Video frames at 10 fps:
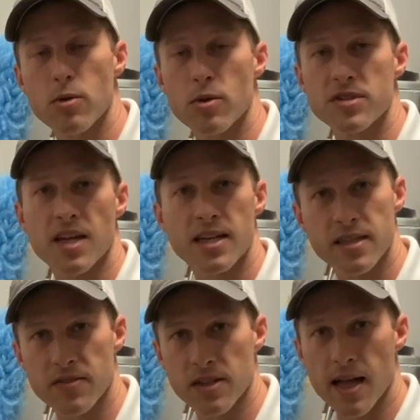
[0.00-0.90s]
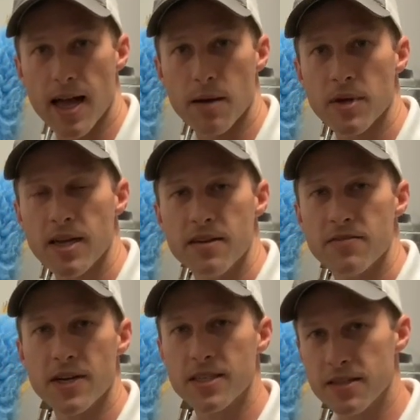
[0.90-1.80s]
a scientific lab.
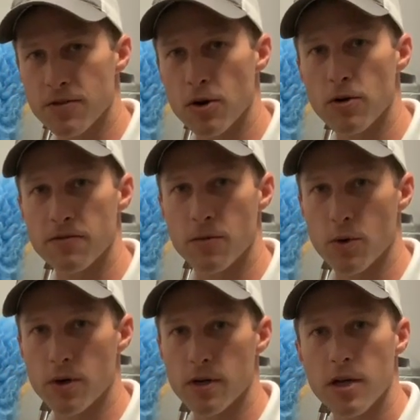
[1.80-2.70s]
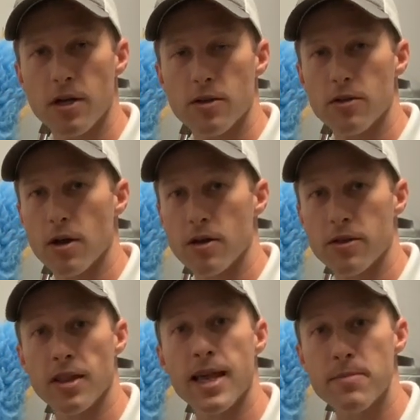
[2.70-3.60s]
Very difficult for the
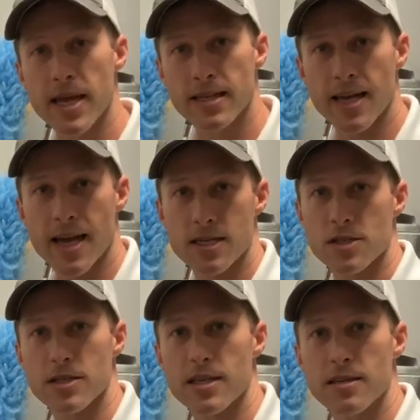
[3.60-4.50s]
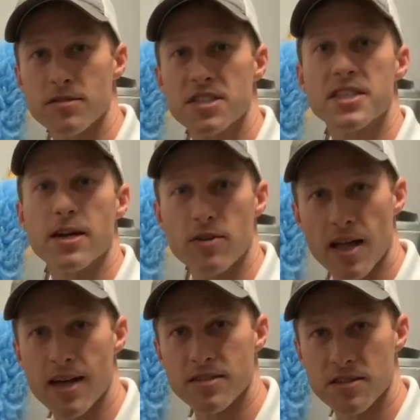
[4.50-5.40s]
layman to actually
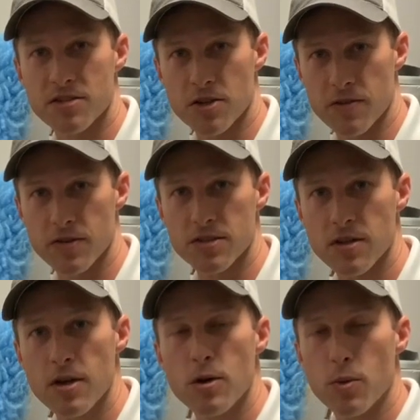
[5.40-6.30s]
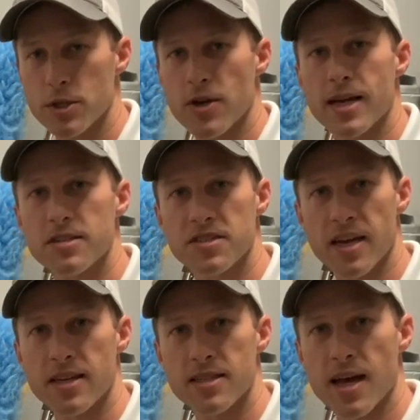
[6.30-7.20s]
sterilize a surface. We're trying to
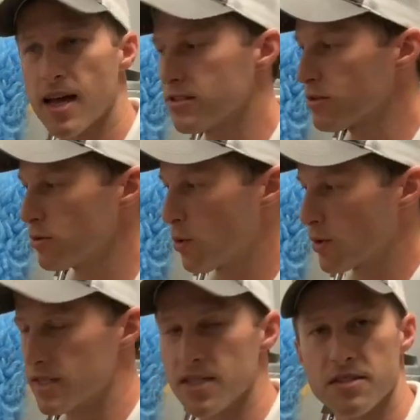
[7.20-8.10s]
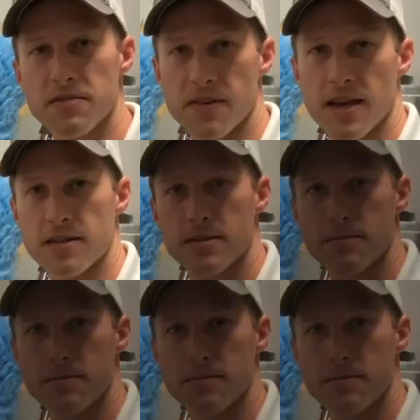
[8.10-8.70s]
sanitize or disinfect.